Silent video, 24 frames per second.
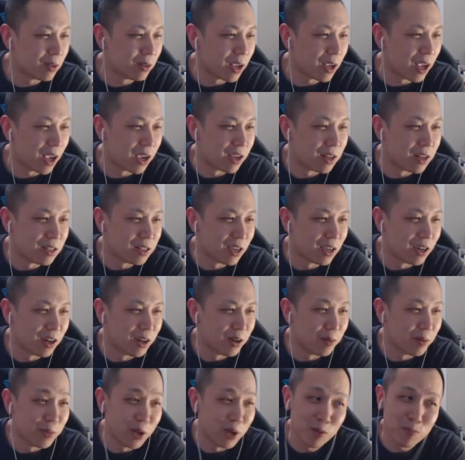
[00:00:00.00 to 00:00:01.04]
And
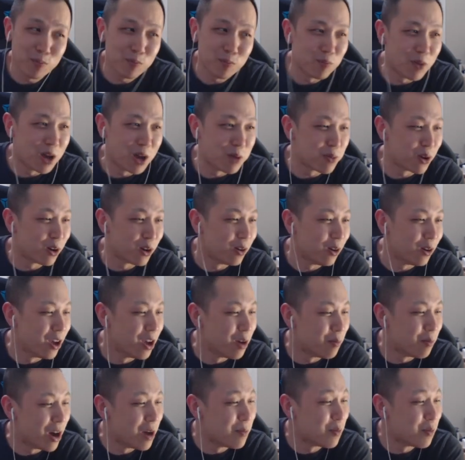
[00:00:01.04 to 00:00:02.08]
nope, my
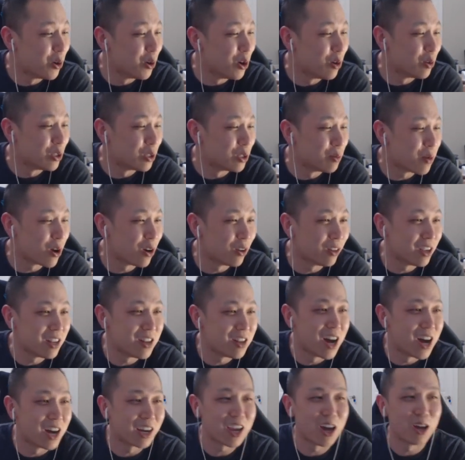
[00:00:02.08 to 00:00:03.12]
opponent was apparently
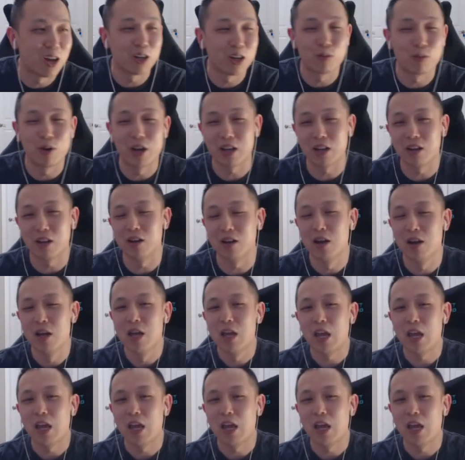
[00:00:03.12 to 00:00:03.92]
not counting right here,